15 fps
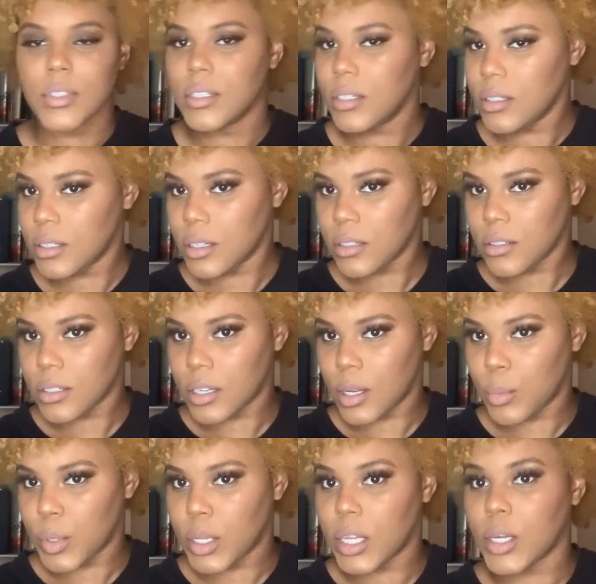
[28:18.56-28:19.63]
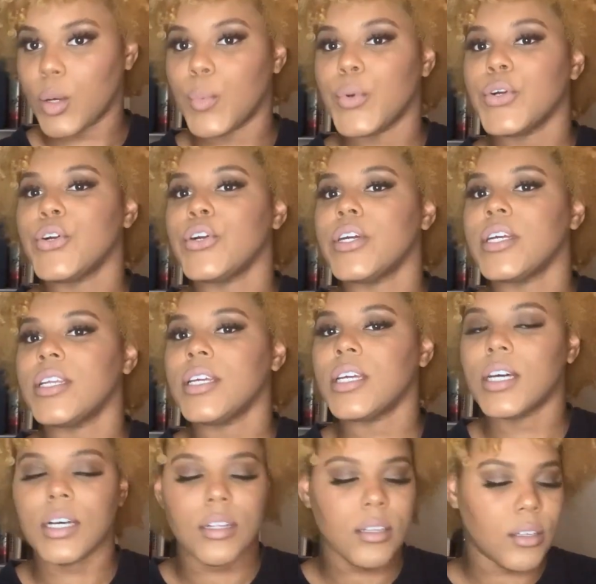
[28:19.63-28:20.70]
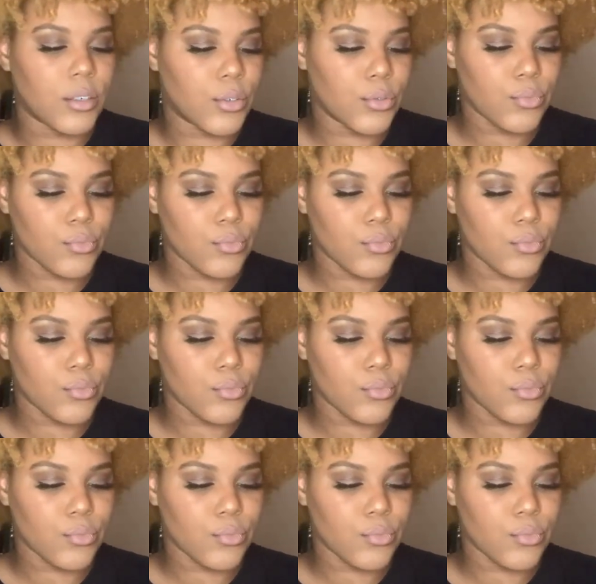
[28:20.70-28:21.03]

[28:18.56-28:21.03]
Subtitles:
This actually came out like a pretty color.